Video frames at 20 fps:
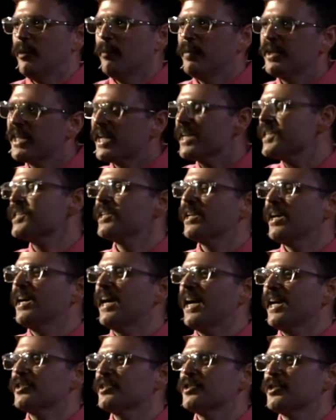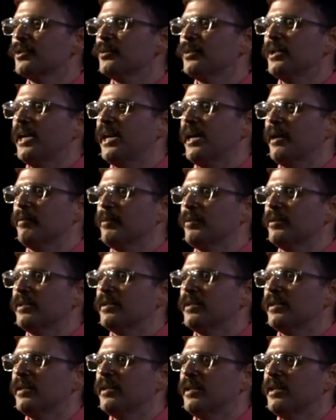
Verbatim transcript: But that's not actually what happened.